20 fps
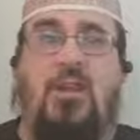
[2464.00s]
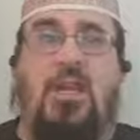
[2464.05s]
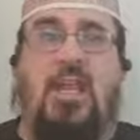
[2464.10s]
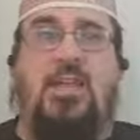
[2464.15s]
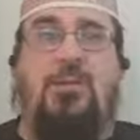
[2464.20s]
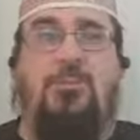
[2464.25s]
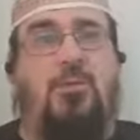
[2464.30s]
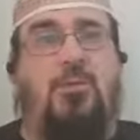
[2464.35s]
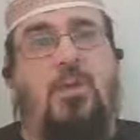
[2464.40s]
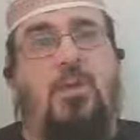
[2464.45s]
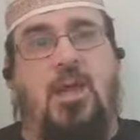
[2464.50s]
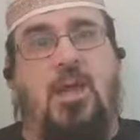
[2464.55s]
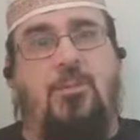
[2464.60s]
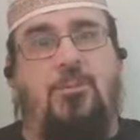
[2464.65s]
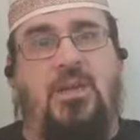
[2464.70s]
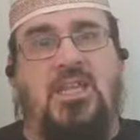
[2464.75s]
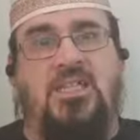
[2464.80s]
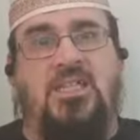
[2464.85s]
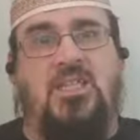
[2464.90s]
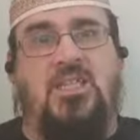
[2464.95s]
Labour
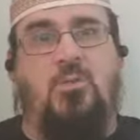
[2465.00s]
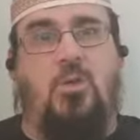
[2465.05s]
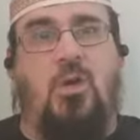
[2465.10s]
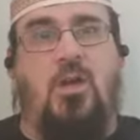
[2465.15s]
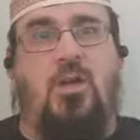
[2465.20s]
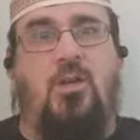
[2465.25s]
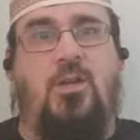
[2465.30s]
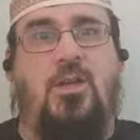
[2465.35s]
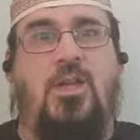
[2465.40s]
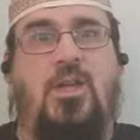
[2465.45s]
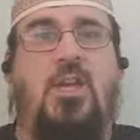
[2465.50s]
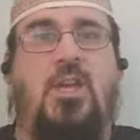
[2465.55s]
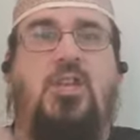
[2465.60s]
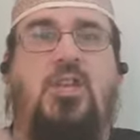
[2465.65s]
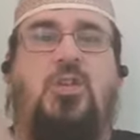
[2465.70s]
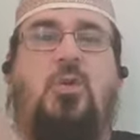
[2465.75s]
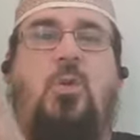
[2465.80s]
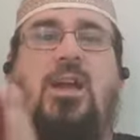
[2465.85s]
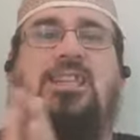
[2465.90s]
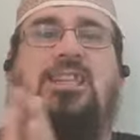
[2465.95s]
MPs as well.
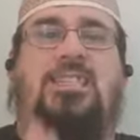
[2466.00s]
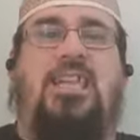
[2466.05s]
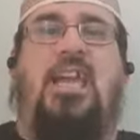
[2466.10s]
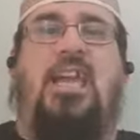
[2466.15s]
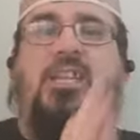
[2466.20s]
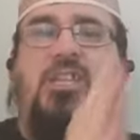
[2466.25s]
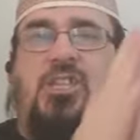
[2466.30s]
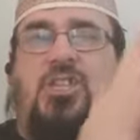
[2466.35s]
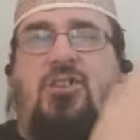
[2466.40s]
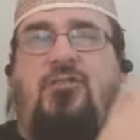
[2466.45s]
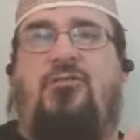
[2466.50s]
So I tend